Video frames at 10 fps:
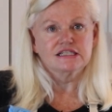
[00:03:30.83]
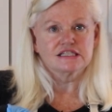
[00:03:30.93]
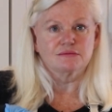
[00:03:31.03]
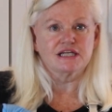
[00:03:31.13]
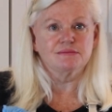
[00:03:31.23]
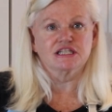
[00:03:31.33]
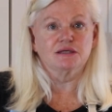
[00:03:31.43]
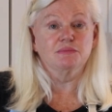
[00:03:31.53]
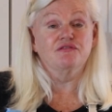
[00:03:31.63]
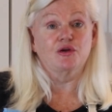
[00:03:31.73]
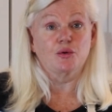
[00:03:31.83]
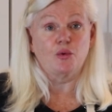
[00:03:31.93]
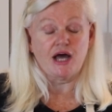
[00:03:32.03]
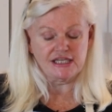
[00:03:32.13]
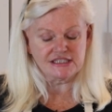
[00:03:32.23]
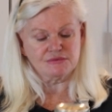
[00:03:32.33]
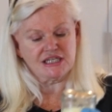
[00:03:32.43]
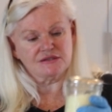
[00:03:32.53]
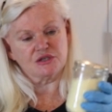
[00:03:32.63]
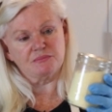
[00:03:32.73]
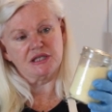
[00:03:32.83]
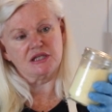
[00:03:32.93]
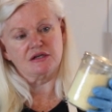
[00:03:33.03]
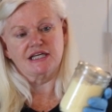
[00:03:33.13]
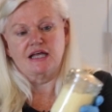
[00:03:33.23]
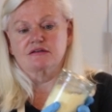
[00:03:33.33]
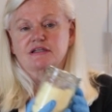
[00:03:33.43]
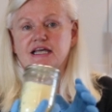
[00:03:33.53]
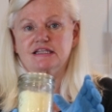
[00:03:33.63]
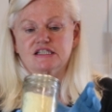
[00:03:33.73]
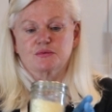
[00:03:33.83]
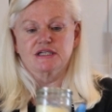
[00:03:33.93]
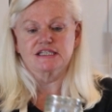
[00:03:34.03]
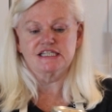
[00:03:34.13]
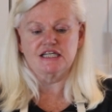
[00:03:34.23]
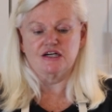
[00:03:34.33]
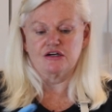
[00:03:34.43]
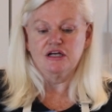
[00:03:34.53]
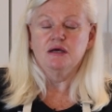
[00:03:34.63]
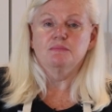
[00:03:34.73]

Sometimes it can be very white, sometimes it'll be a little yellow like this one is here.